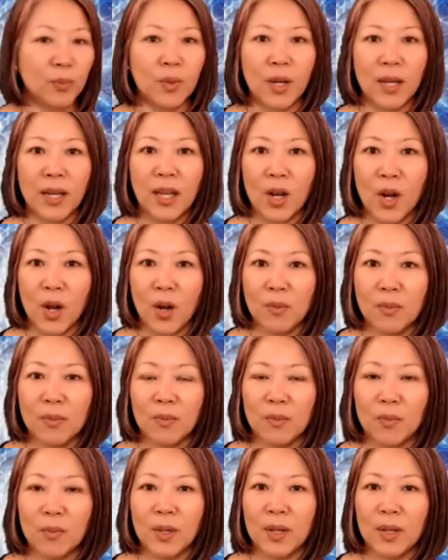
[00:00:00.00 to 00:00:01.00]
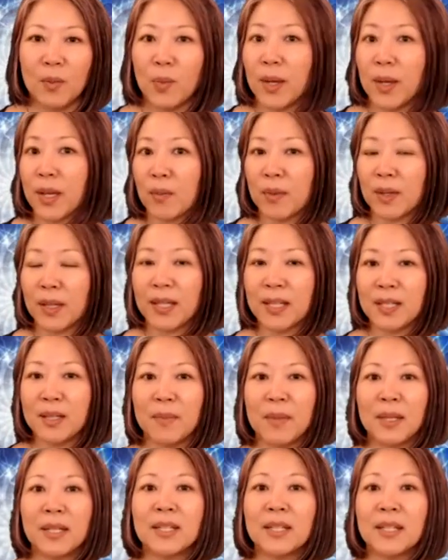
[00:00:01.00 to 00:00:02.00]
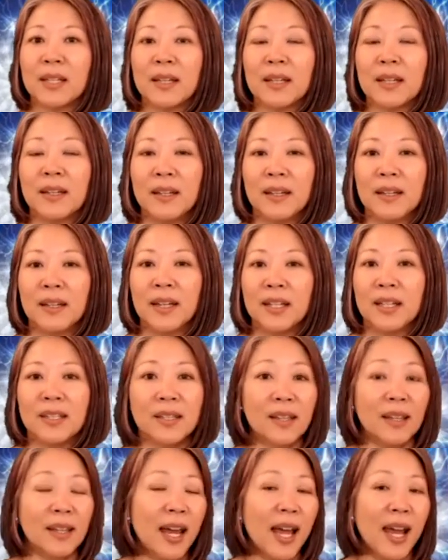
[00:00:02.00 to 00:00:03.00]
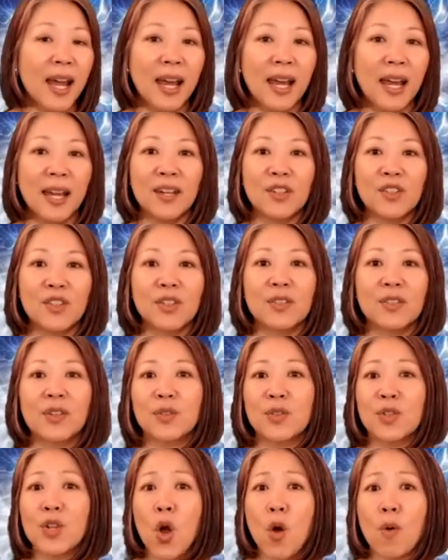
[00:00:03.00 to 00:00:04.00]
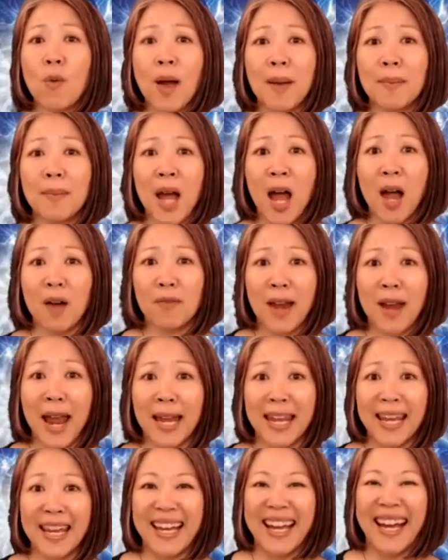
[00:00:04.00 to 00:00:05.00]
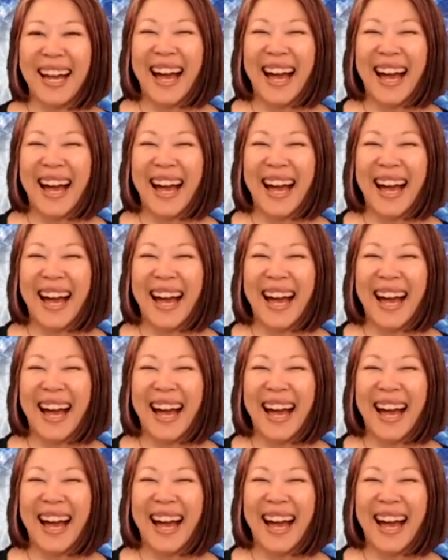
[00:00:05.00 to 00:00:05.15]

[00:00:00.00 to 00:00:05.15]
you know, we we can release him into into the light. And she goes, No, I'm not ready.